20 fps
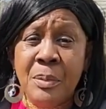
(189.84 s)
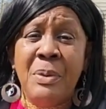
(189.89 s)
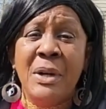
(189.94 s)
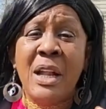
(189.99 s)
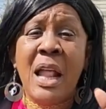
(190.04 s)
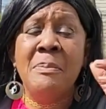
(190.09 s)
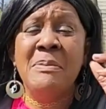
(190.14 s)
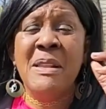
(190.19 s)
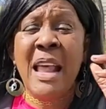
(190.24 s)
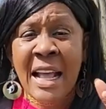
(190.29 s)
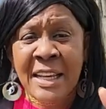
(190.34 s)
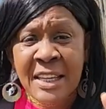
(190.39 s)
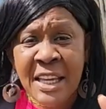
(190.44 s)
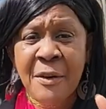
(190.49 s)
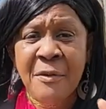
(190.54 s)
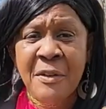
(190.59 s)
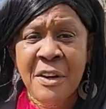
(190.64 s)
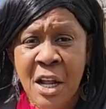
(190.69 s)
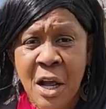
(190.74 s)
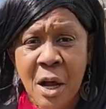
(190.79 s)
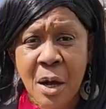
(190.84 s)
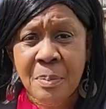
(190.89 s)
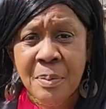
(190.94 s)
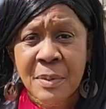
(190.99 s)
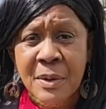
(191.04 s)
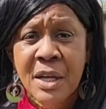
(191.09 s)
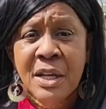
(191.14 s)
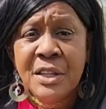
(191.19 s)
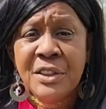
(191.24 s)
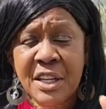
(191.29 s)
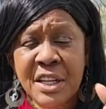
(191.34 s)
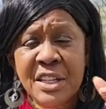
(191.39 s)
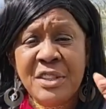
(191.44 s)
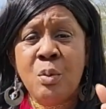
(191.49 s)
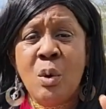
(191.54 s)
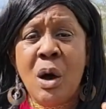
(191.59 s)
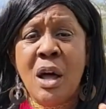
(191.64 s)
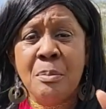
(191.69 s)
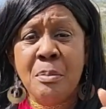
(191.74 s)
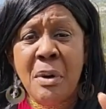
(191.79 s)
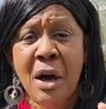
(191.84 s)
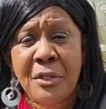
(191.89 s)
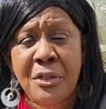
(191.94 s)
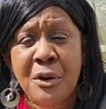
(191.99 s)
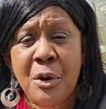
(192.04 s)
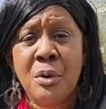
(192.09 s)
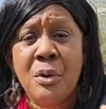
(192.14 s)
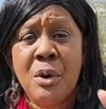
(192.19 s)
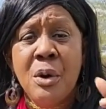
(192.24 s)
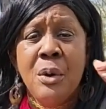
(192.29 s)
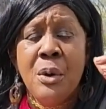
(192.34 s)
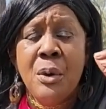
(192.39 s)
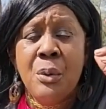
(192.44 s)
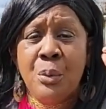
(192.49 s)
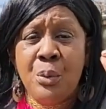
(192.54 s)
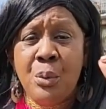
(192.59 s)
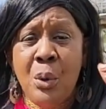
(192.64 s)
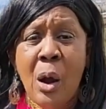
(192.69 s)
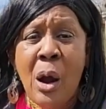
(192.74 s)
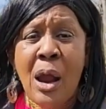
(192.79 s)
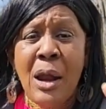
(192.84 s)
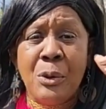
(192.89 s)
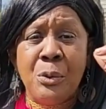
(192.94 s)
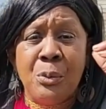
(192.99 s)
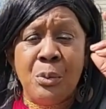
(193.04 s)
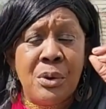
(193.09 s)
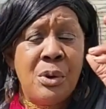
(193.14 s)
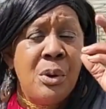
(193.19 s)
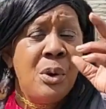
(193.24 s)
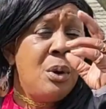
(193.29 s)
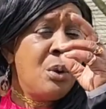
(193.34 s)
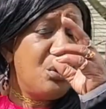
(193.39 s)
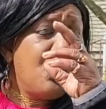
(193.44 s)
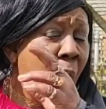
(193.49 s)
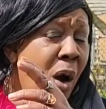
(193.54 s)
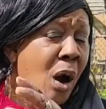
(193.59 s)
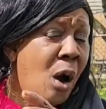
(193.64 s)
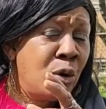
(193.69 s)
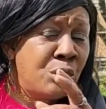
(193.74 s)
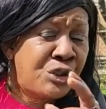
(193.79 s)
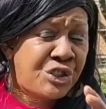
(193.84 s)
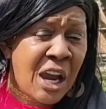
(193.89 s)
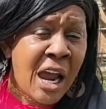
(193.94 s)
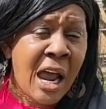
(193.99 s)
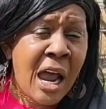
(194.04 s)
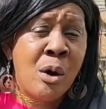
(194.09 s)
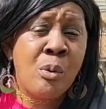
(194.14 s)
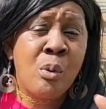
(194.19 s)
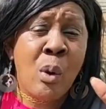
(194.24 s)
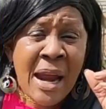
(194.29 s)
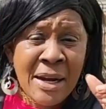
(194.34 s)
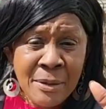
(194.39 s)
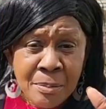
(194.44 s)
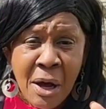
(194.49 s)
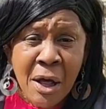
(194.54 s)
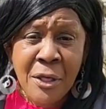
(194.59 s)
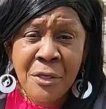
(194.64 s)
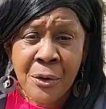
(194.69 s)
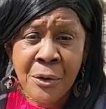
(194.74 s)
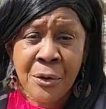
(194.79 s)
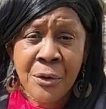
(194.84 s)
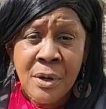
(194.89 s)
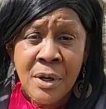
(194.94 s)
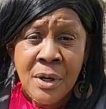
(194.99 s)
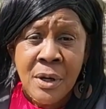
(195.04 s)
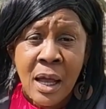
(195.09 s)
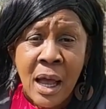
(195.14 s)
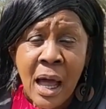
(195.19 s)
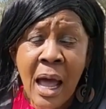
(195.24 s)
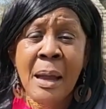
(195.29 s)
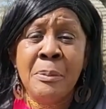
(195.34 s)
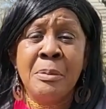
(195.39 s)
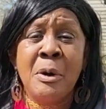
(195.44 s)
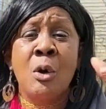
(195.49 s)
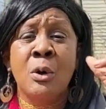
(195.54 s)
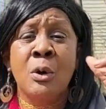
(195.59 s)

but i'm not giving up this one mother right wrong child right mother i'm